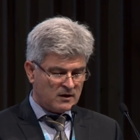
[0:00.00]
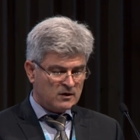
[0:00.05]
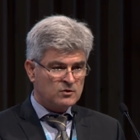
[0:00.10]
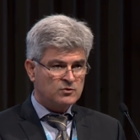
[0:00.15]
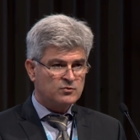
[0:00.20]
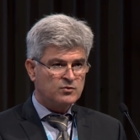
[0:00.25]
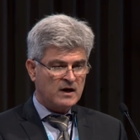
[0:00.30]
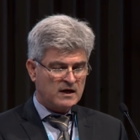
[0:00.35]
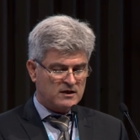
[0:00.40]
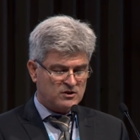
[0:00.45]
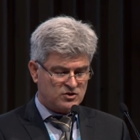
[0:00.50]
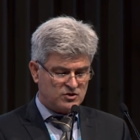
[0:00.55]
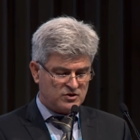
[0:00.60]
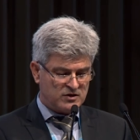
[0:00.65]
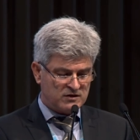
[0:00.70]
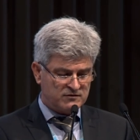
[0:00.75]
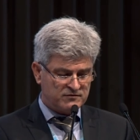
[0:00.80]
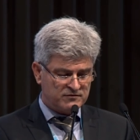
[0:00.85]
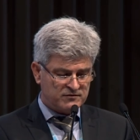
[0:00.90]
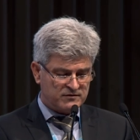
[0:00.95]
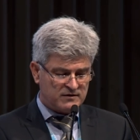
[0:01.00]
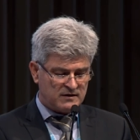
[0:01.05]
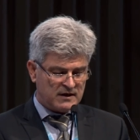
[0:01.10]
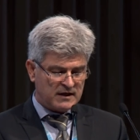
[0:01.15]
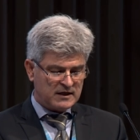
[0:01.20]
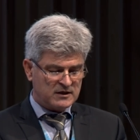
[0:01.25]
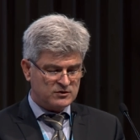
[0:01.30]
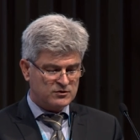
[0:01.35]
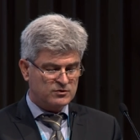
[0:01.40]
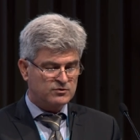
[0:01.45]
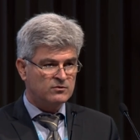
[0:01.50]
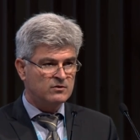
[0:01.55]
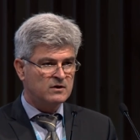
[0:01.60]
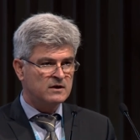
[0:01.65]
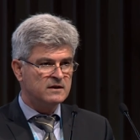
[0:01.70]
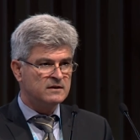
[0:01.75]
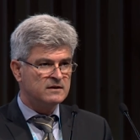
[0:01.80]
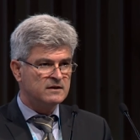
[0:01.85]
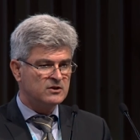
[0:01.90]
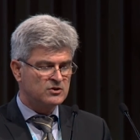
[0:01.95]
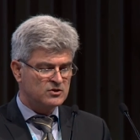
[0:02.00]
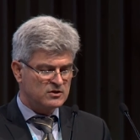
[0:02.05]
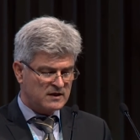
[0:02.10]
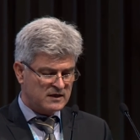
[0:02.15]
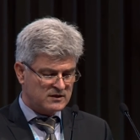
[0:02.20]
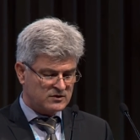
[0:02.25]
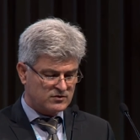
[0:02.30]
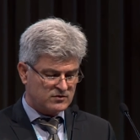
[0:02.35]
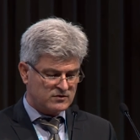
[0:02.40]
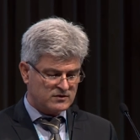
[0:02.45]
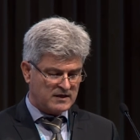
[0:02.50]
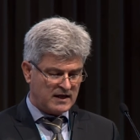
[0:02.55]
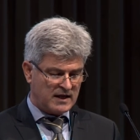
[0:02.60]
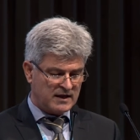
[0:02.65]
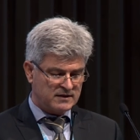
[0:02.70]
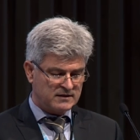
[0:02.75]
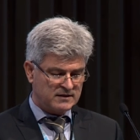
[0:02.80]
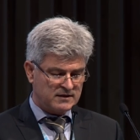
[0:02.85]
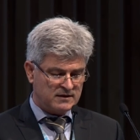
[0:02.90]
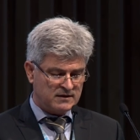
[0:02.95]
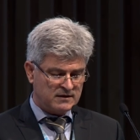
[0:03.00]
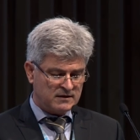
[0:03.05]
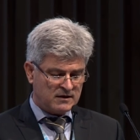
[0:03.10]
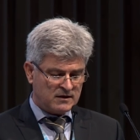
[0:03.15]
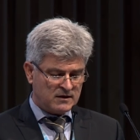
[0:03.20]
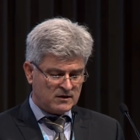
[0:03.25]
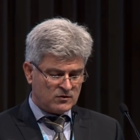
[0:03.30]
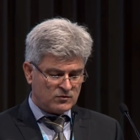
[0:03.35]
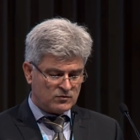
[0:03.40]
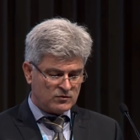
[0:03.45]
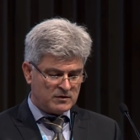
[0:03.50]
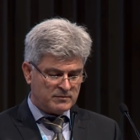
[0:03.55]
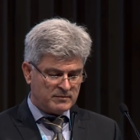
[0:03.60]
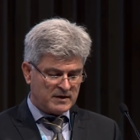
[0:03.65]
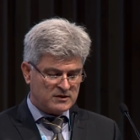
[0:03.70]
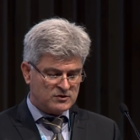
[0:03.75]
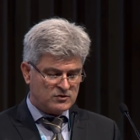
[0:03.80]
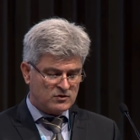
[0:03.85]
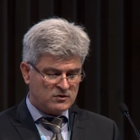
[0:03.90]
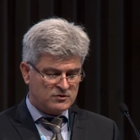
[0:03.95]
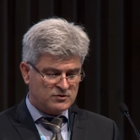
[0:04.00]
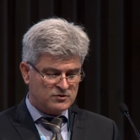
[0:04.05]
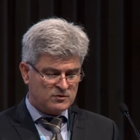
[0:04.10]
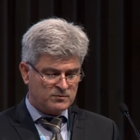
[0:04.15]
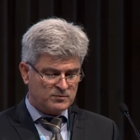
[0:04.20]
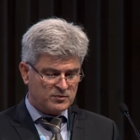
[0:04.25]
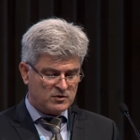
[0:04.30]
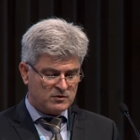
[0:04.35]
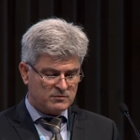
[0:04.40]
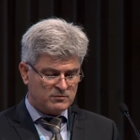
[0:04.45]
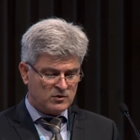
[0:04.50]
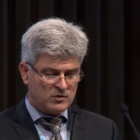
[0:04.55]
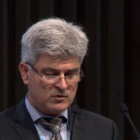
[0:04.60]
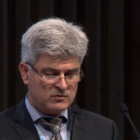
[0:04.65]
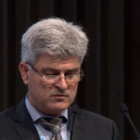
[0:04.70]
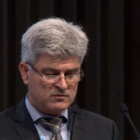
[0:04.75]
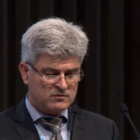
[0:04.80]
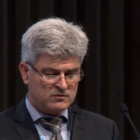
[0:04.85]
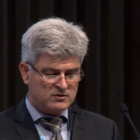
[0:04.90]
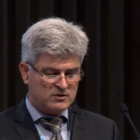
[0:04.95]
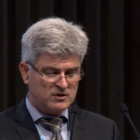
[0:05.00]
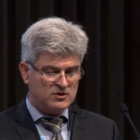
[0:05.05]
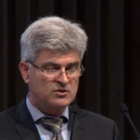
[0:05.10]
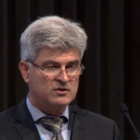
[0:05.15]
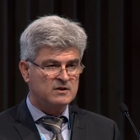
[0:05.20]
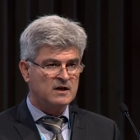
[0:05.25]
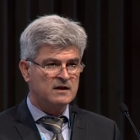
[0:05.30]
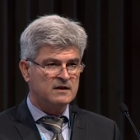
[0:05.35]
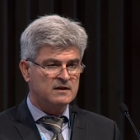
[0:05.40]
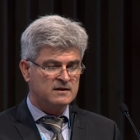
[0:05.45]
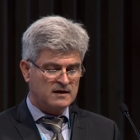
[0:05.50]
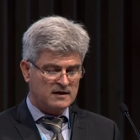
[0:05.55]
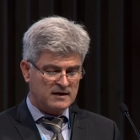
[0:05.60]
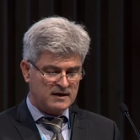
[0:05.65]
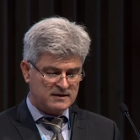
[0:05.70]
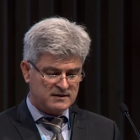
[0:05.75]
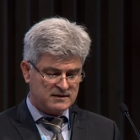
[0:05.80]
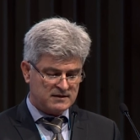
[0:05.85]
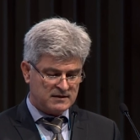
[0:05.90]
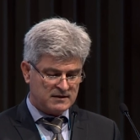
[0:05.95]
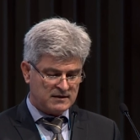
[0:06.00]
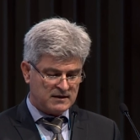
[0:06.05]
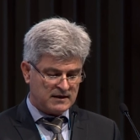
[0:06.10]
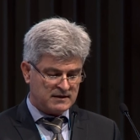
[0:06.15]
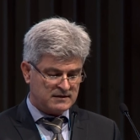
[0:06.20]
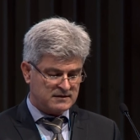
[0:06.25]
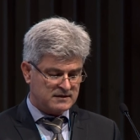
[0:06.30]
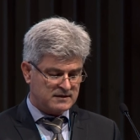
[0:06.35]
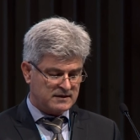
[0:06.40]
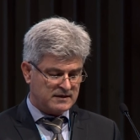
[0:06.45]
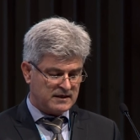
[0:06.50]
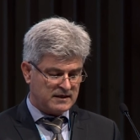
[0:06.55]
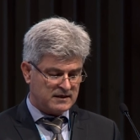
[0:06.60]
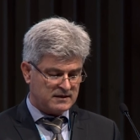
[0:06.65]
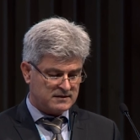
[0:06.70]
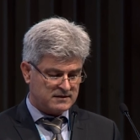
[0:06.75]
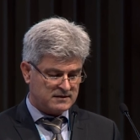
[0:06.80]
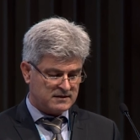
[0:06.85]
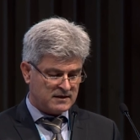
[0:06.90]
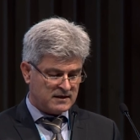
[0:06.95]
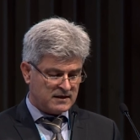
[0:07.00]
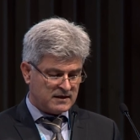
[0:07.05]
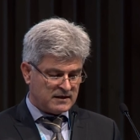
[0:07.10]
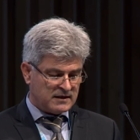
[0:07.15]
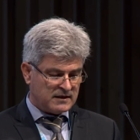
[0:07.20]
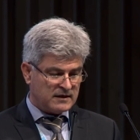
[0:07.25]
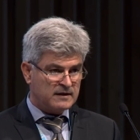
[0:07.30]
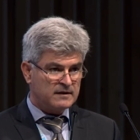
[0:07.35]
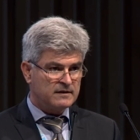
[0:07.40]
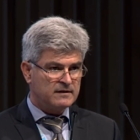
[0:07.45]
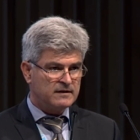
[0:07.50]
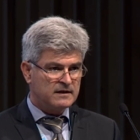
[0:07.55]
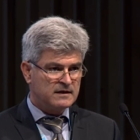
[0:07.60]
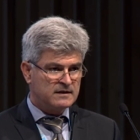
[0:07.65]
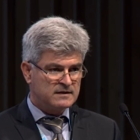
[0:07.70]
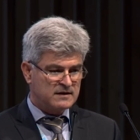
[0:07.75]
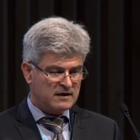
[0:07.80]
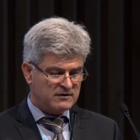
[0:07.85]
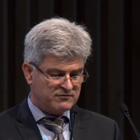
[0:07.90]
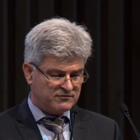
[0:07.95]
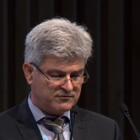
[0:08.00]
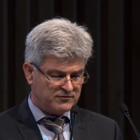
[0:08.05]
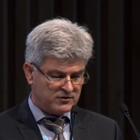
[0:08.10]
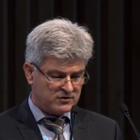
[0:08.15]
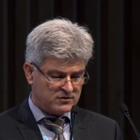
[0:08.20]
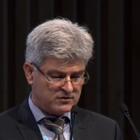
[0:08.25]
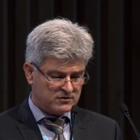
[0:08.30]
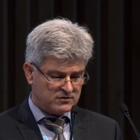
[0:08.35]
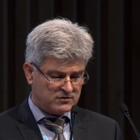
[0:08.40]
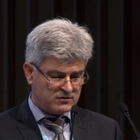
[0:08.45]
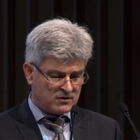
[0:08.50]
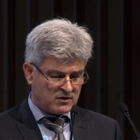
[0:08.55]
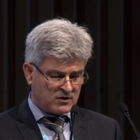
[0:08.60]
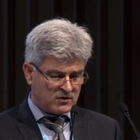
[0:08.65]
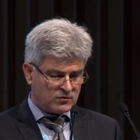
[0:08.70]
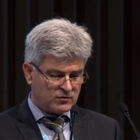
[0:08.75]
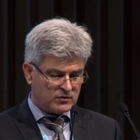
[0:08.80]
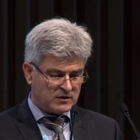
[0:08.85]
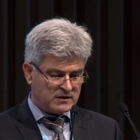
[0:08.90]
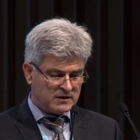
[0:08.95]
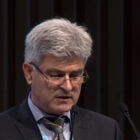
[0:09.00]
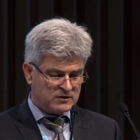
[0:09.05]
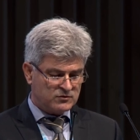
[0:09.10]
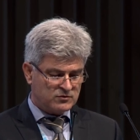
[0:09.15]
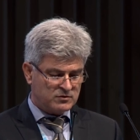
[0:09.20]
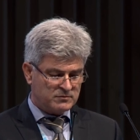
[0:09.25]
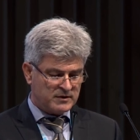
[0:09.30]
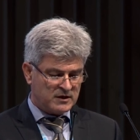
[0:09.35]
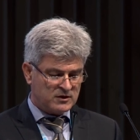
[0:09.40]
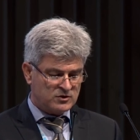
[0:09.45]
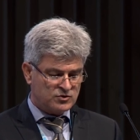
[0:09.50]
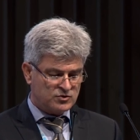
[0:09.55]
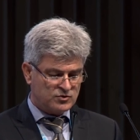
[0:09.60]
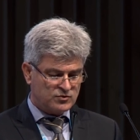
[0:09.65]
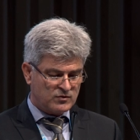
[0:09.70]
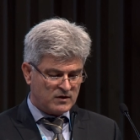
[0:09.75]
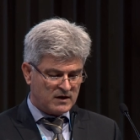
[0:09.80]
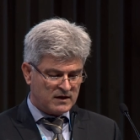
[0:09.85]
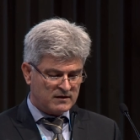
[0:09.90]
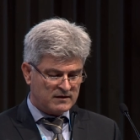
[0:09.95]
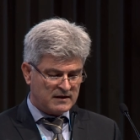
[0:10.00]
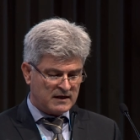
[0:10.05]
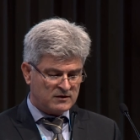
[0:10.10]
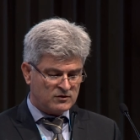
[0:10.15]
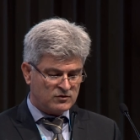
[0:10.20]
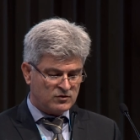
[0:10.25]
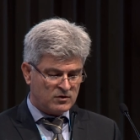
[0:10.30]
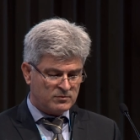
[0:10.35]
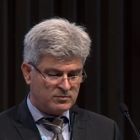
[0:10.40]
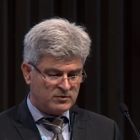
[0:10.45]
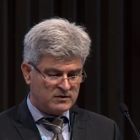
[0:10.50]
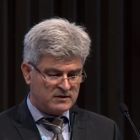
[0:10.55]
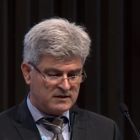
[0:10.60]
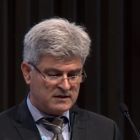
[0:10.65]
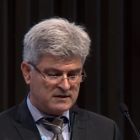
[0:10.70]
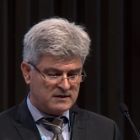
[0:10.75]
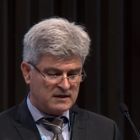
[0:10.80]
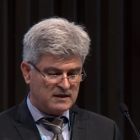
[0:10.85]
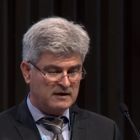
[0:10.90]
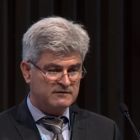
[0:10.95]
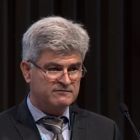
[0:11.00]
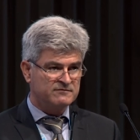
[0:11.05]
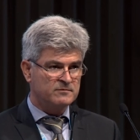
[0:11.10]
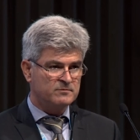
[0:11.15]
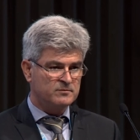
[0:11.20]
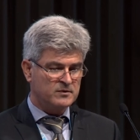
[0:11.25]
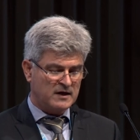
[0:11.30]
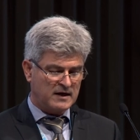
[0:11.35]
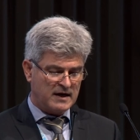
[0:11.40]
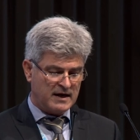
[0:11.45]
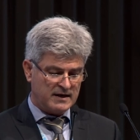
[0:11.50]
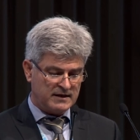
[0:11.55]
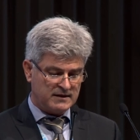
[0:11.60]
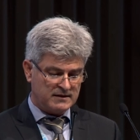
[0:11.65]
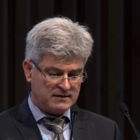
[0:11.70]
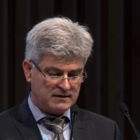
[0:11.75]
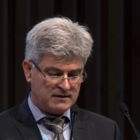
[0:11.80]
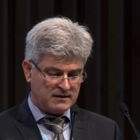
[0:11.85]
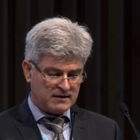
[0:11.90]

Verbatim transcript: To achieve a truly digital society, we must also promote digital literacy and skills in this effort, we need to make sure that nobody is left behind.